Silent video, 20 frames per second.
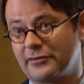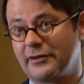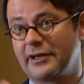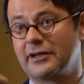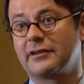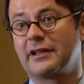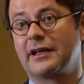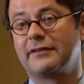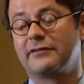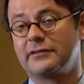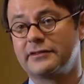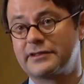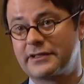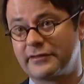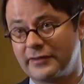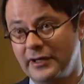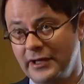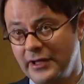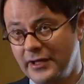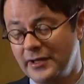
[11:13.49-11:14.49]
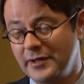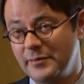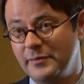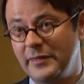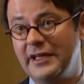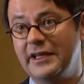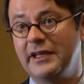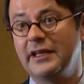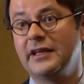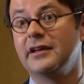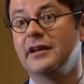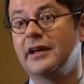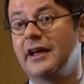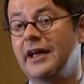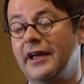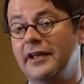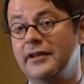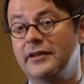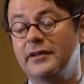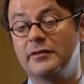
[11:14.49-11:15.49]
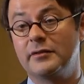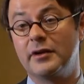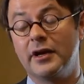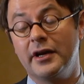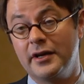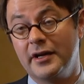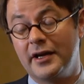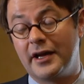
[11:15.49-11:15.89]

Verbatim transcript: greater levels of meaning and,